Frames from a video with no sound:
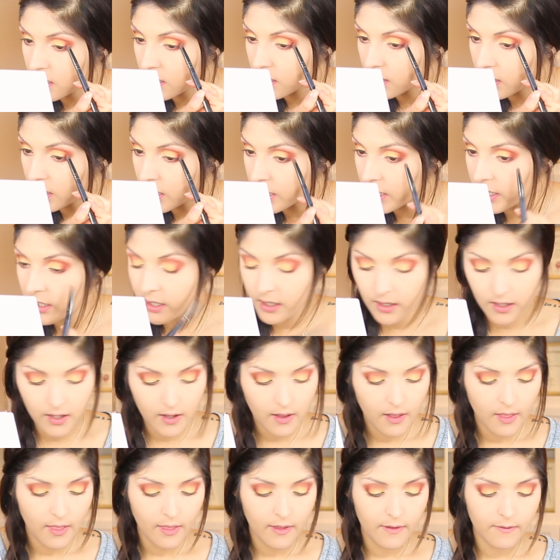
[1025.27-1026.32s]
the look
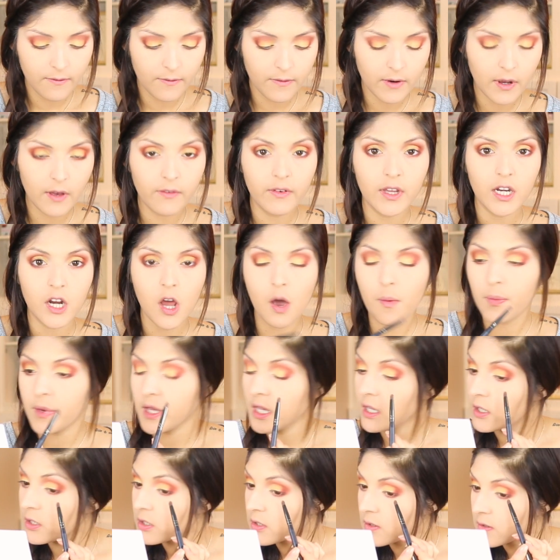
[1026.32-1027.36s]
of it not
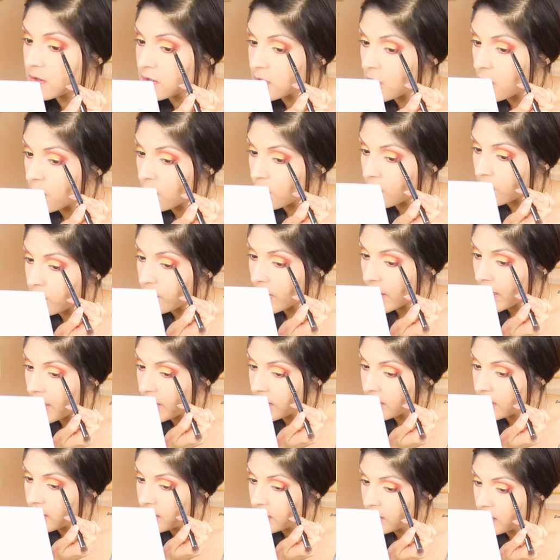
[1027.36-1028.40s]
being so
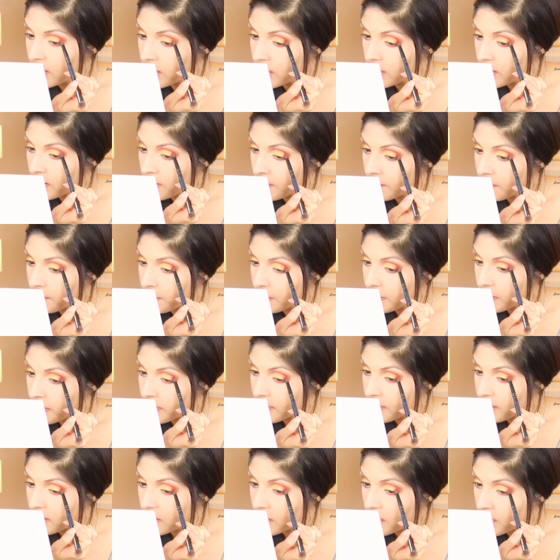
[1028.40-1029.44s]
red.
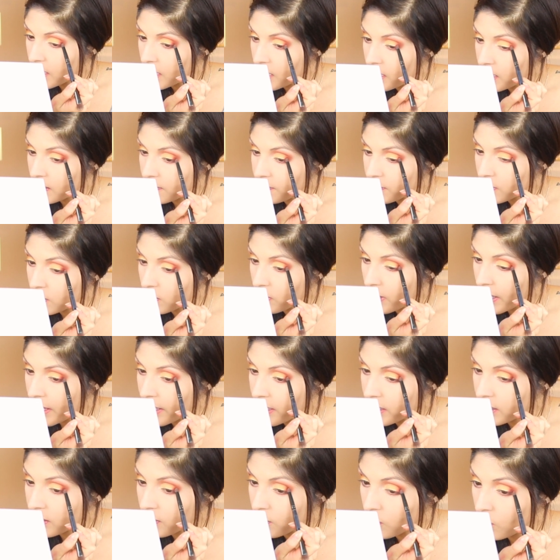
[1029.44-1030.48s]
And if you
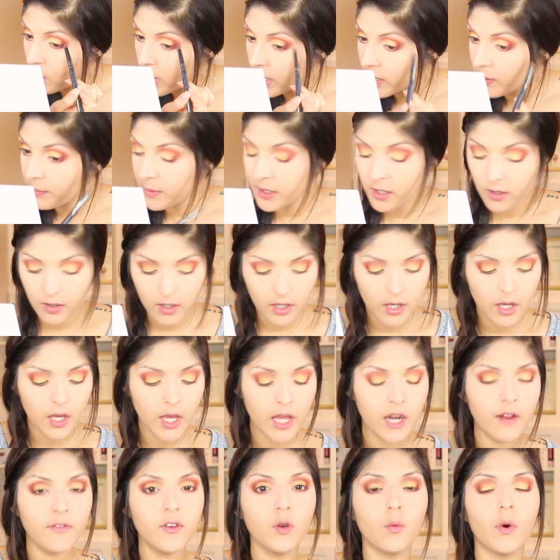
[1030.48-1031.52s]
want
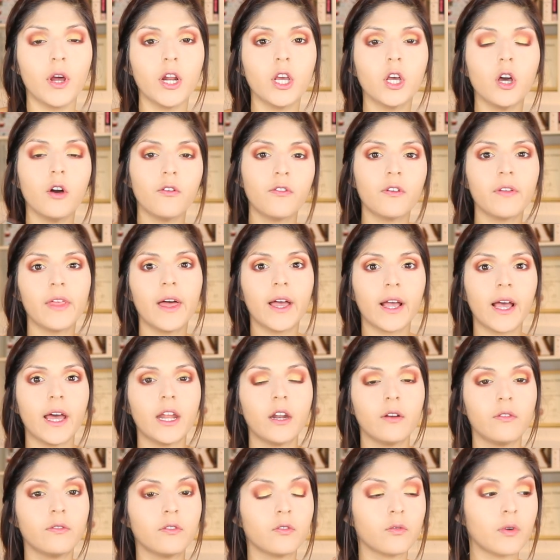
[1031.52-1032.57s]
to go for that
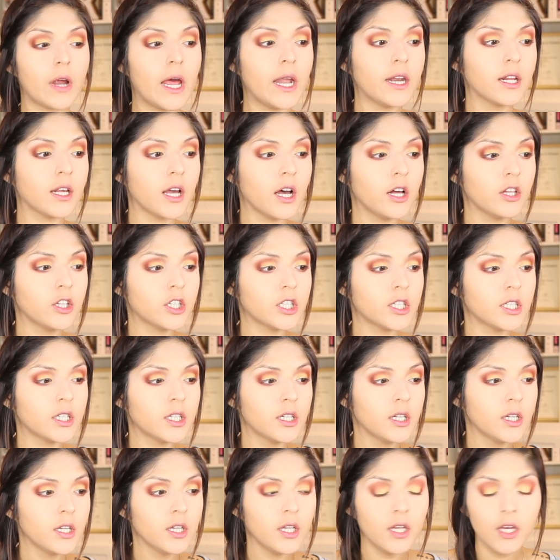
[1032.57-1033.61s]
kind of red color